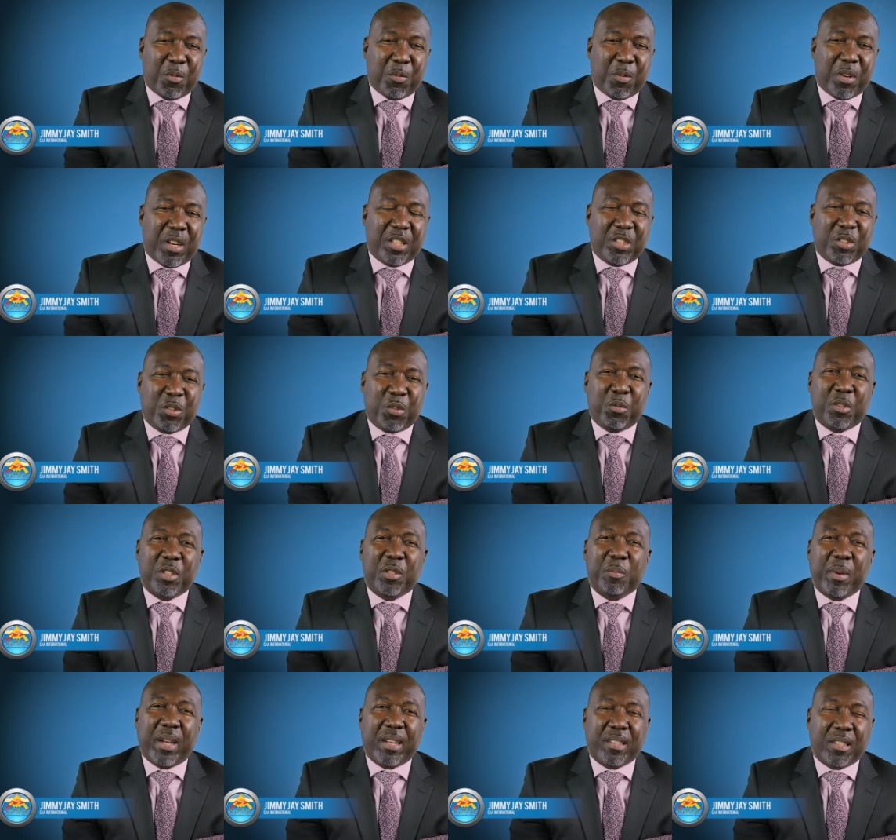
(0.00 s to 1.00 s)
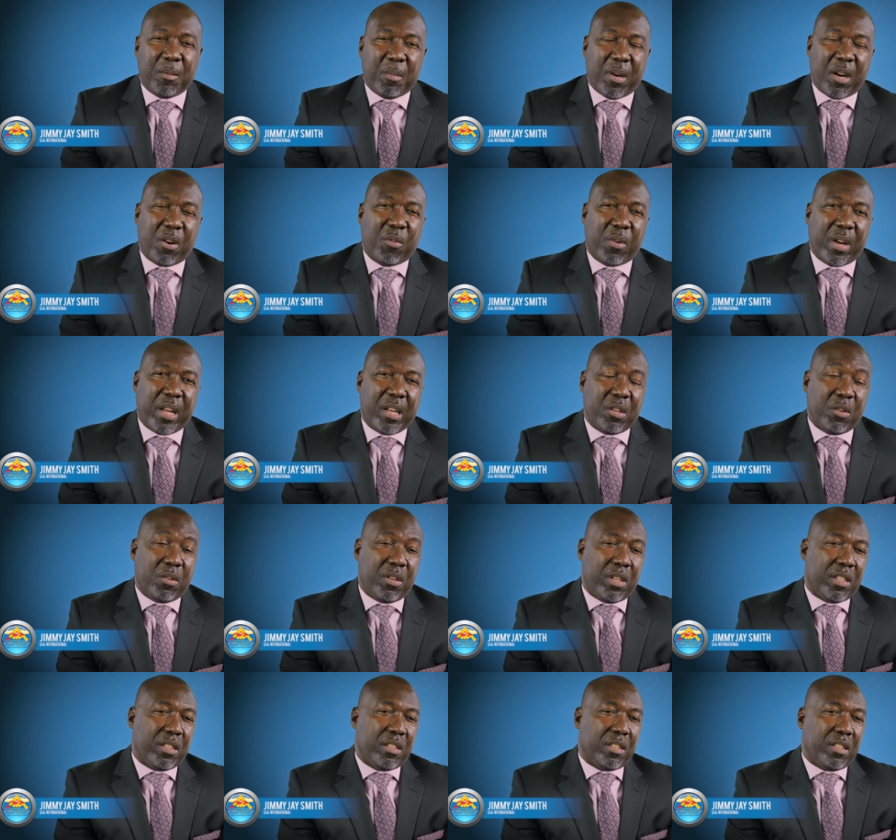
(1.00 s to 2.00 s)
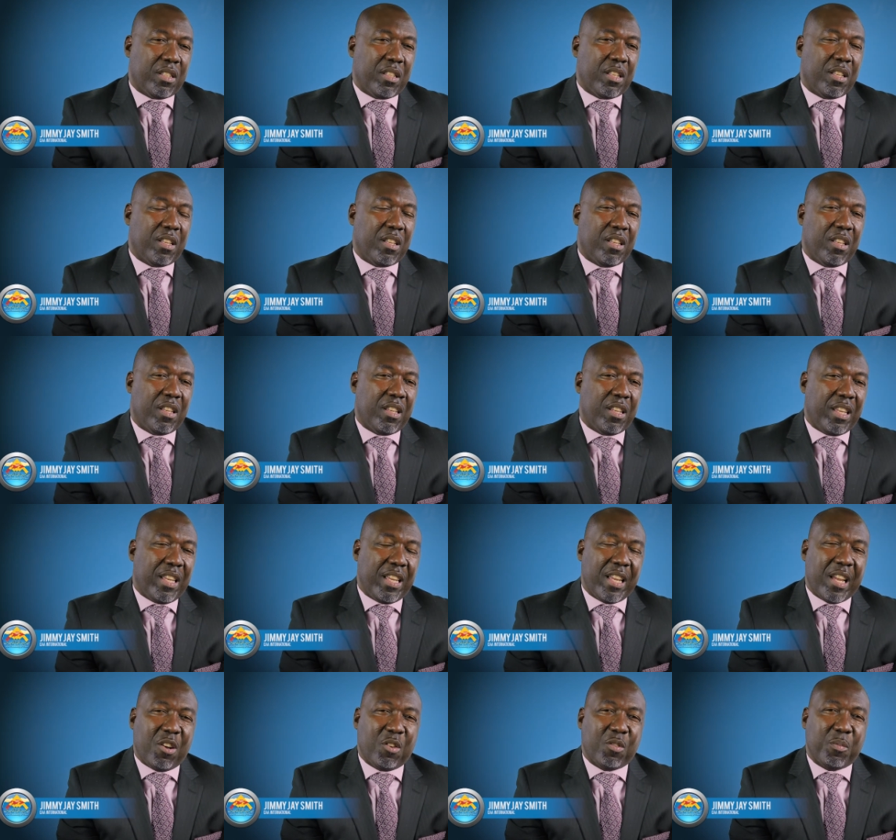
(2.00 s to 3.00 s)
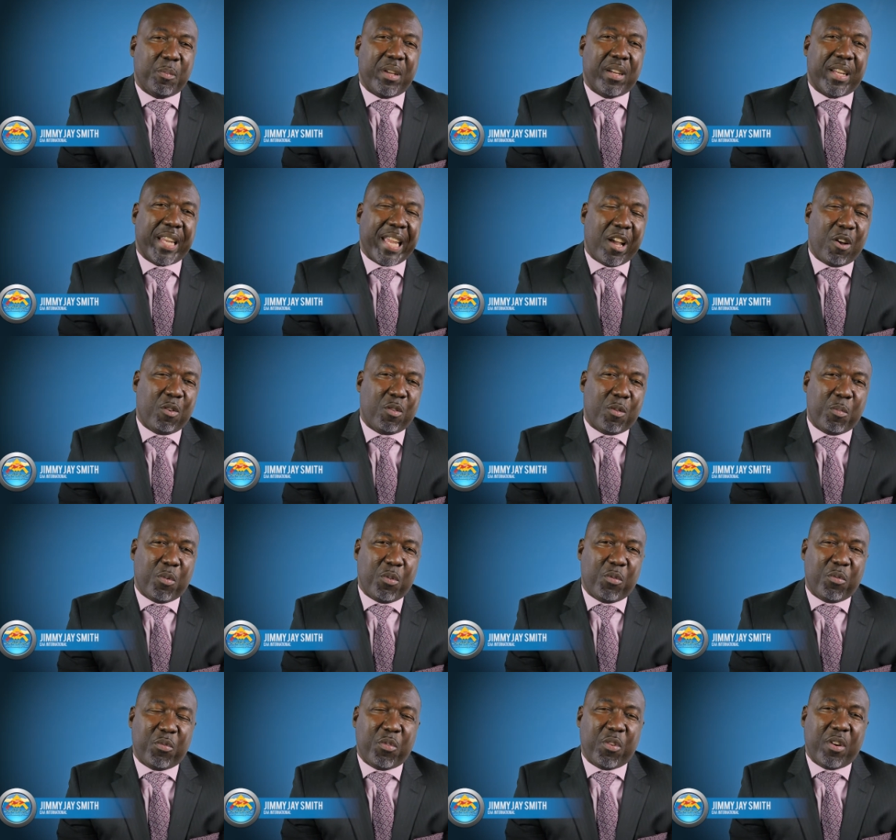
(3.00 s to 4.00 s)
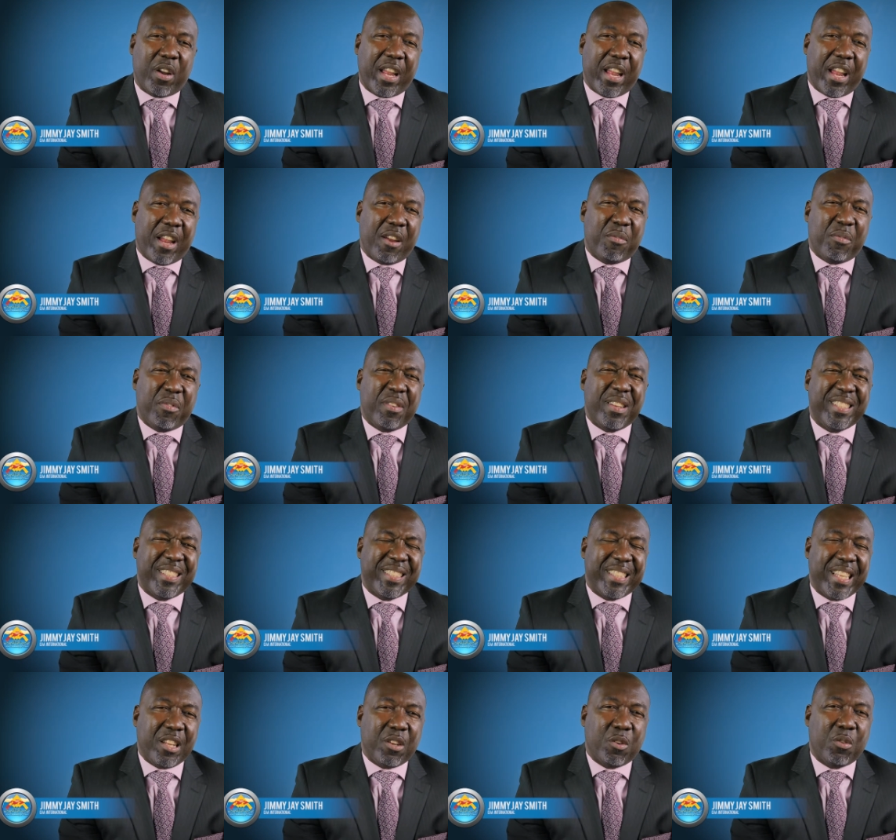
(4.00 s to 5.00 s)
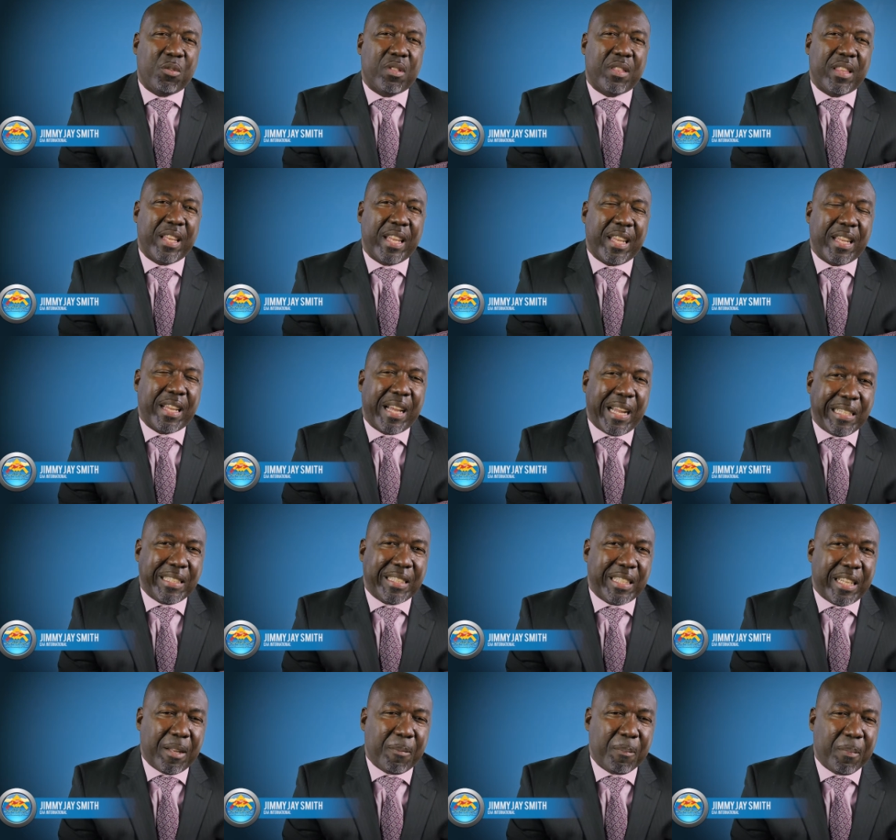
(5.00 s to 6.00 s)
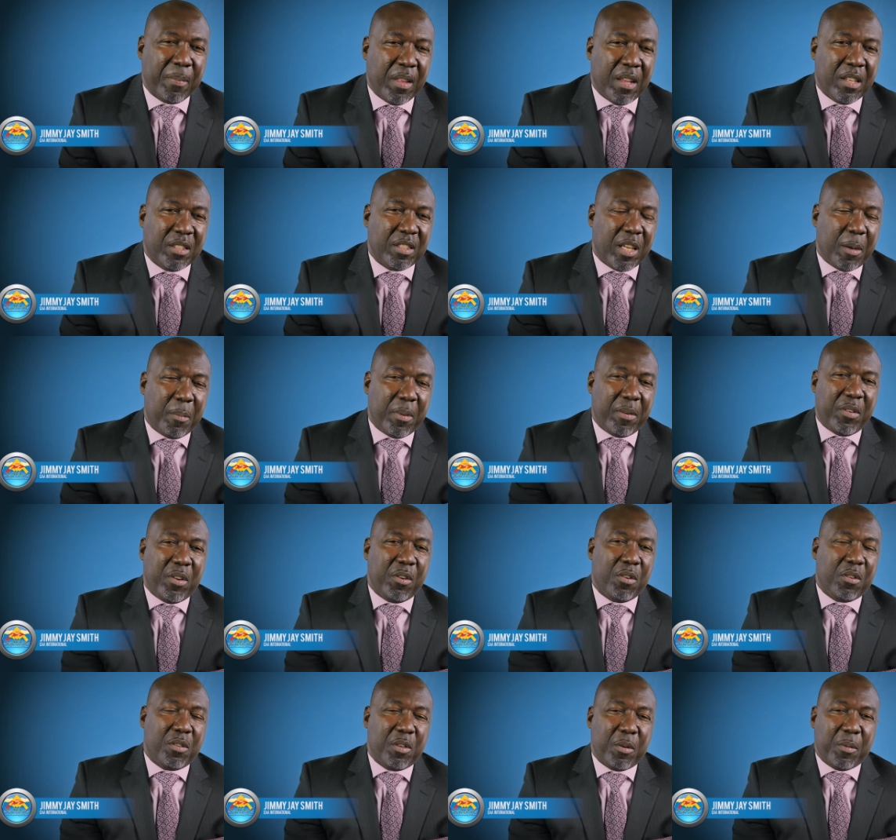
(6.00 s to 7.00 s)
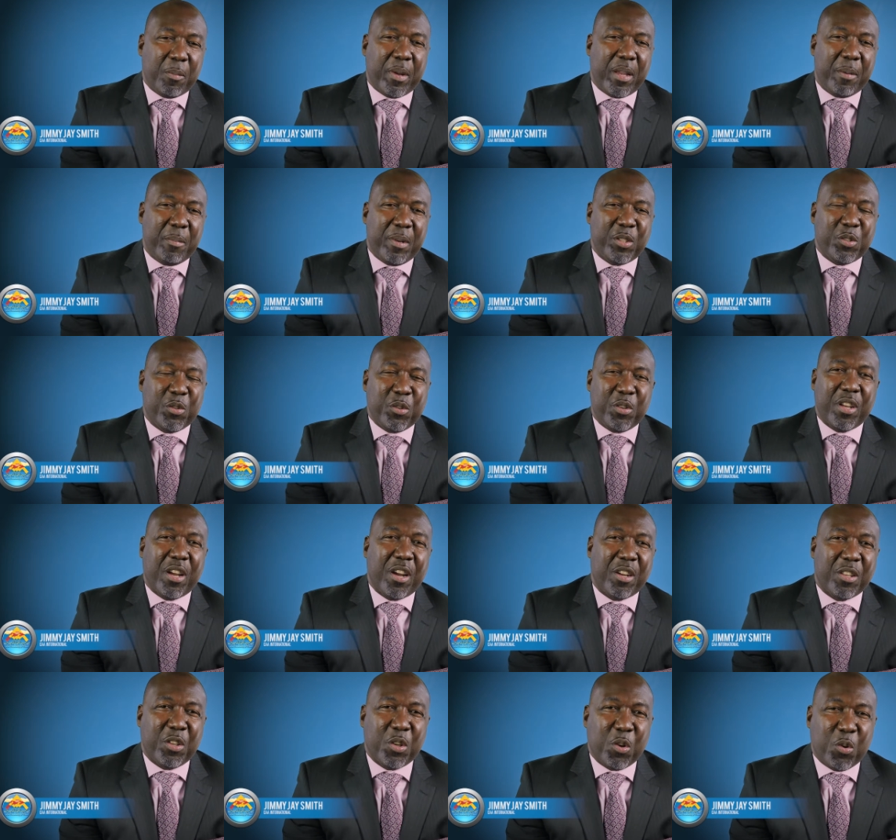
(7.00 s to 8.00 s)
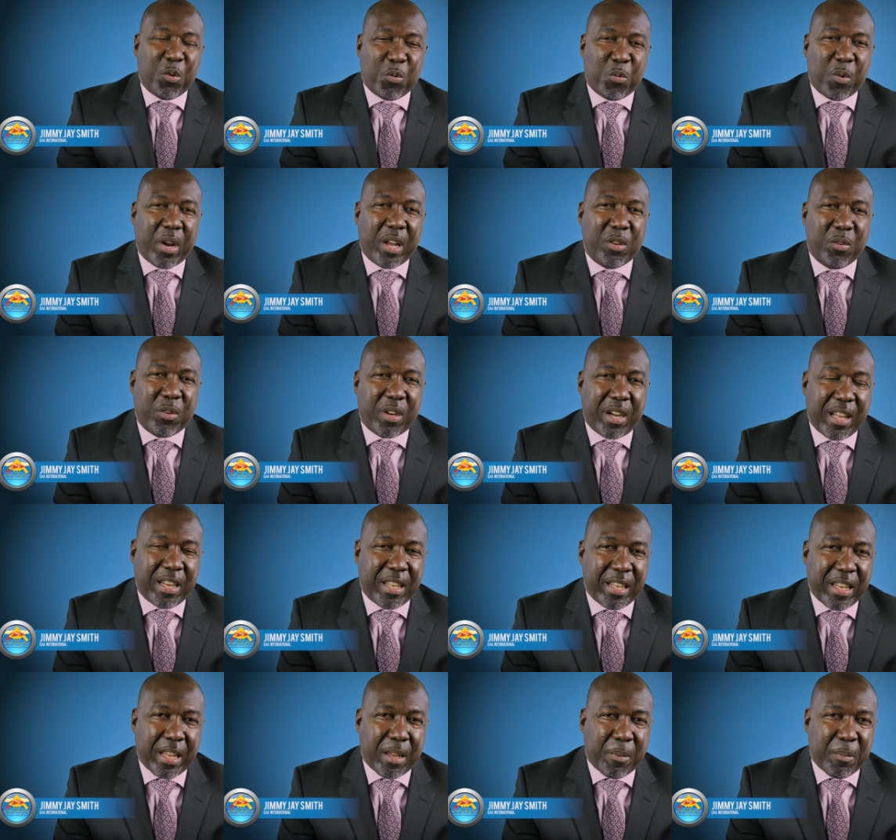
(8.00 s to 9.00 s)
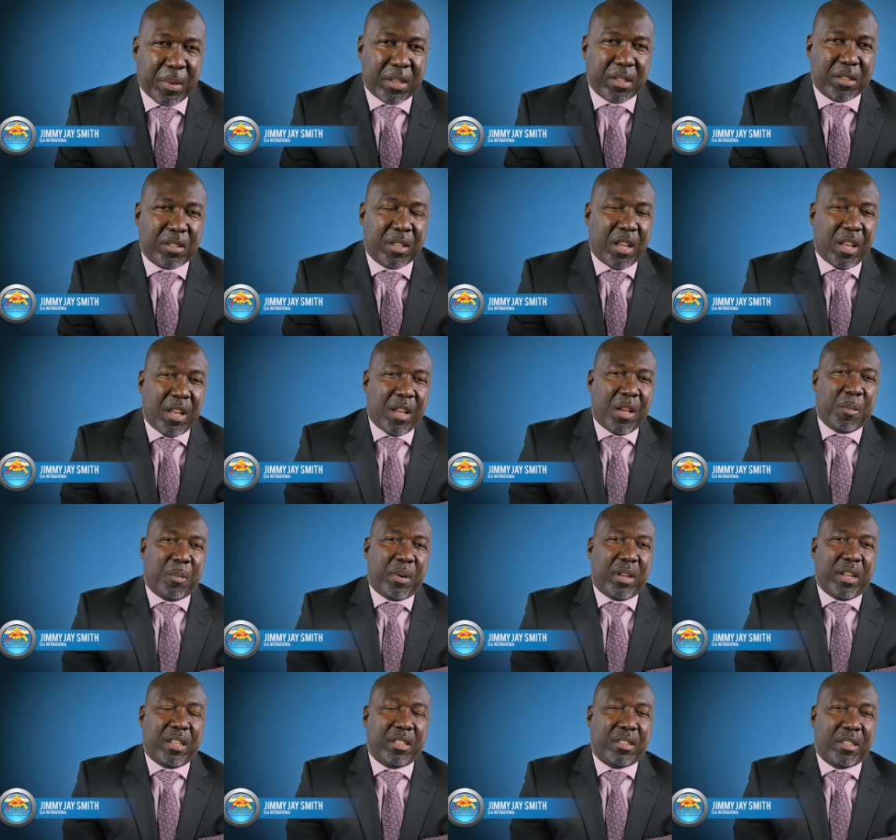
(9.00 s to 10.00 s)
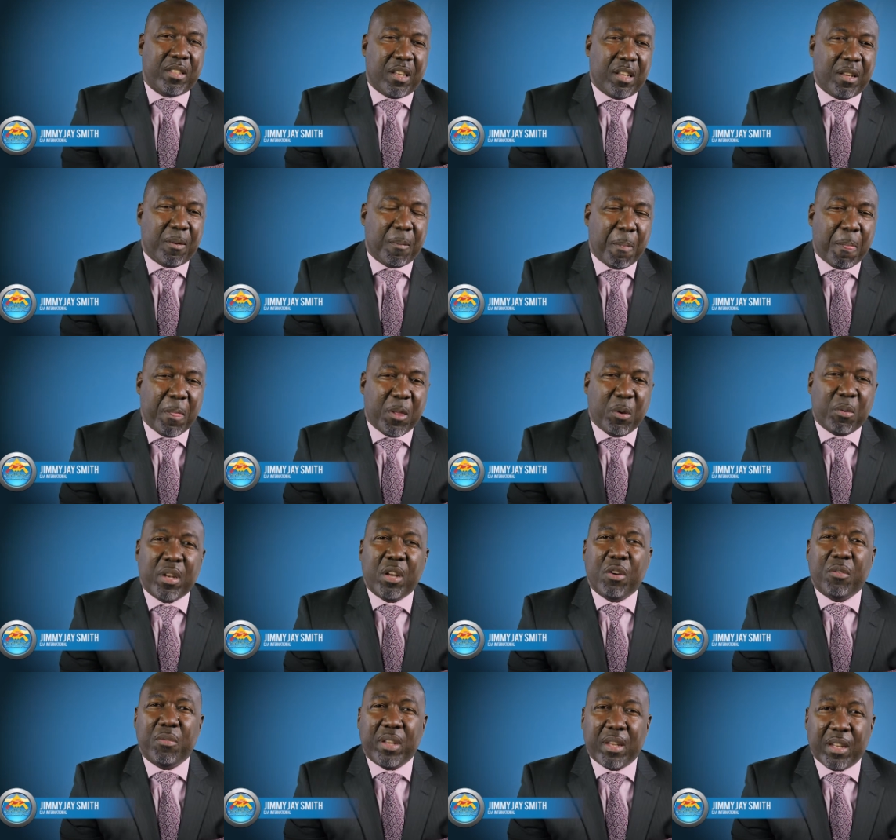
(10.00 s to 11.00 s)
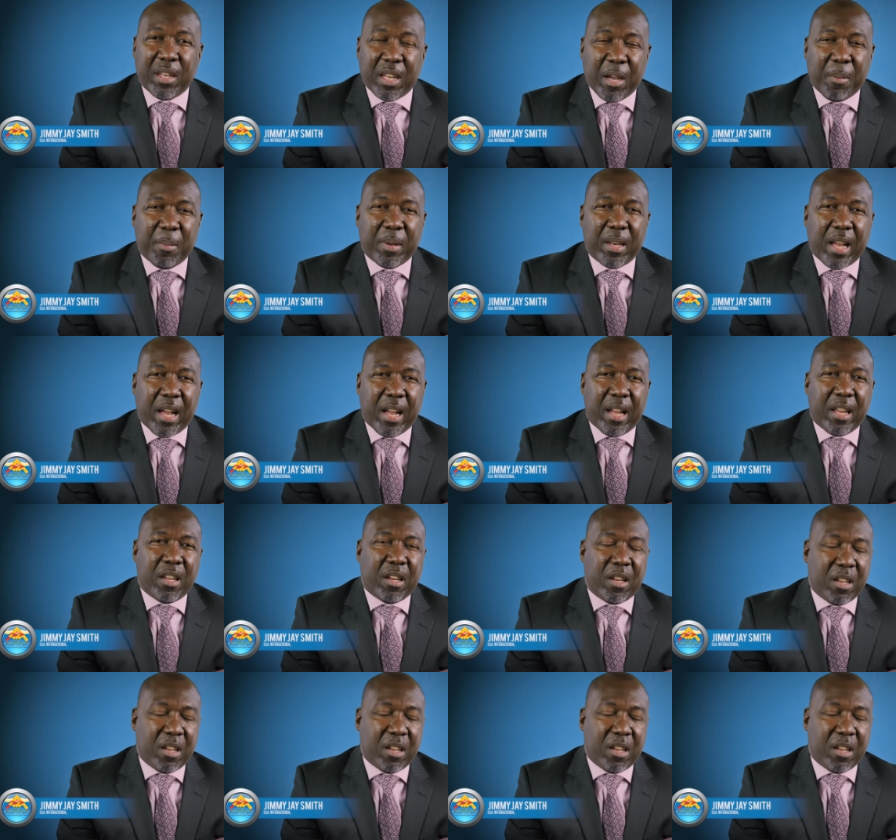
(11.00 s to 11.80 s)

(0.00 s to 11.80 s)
what I do respect about Randall is he held me accountable for every single thing I did. Some of you may be too young to know who Randall Cunningham is, but he's a UNLV alumni,